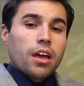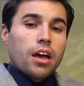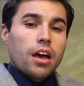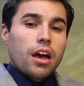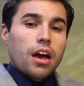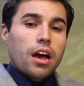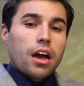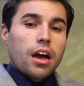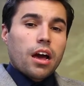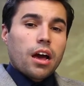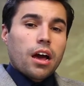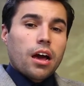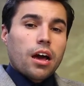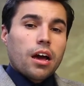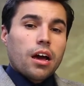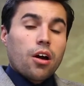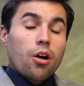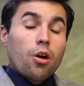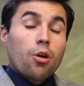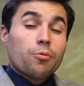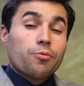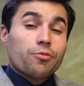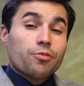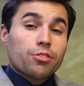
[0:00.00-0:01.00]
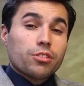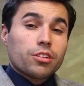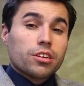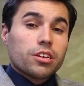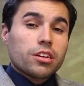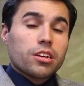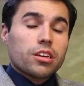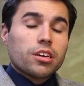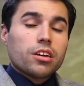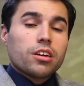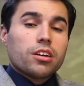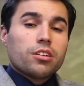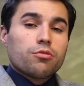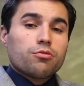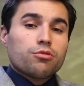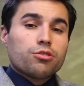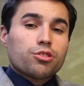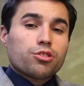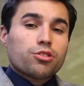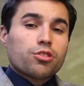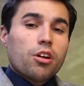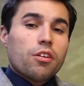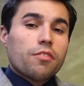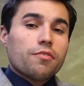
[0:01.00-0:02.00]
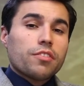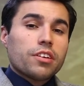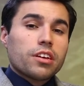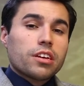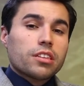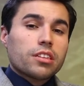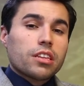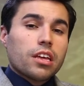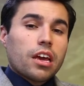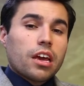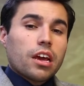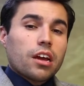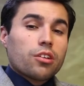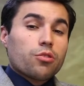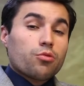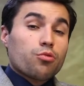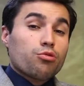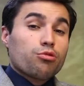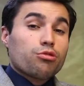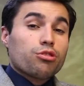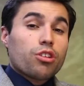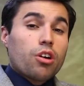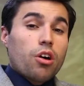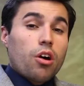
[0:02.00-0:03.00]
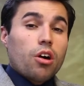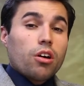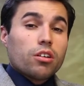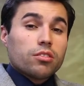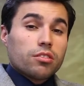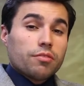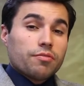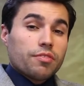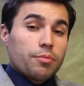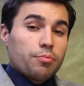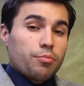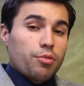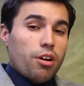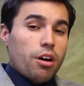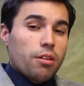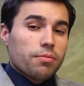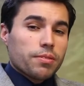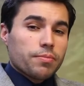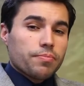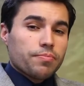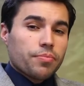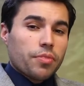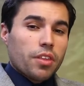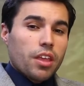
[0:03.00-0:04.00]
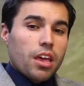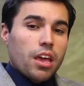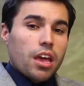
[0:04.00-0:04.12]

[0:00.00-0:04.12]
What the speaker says: hopefully resolving the root cause of the problem.